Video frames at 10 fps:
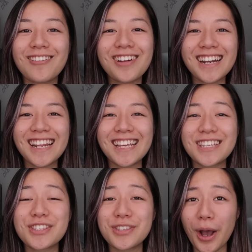Alrighty,
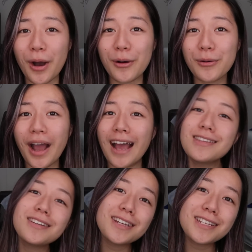so
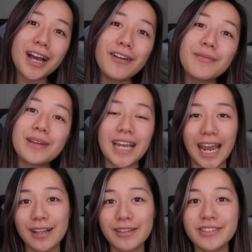as you can tell from the
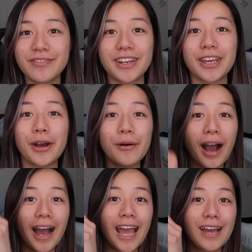title of this video,
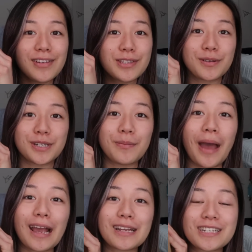I have a squishy
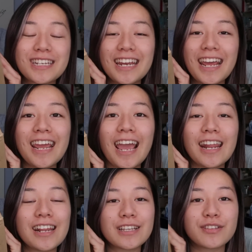package today
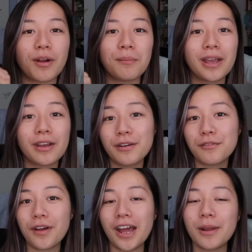and it is from my good
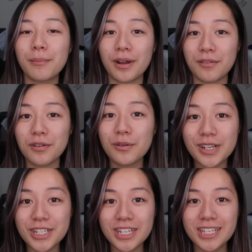friend Bunniful
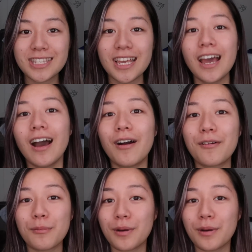Wishes or